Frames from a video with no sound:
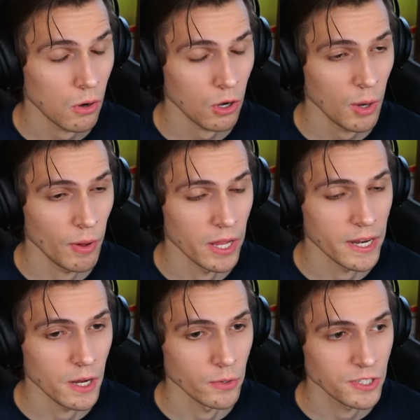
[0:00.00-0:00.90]
Oh, come
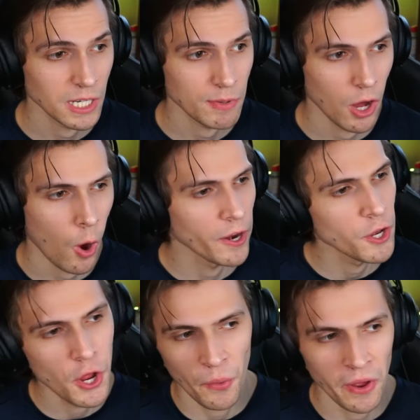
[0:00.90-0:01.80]
on now. Is it gonna be? Oh, I
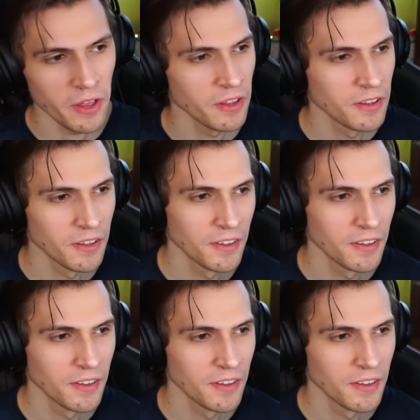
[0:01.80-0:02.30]
knew it.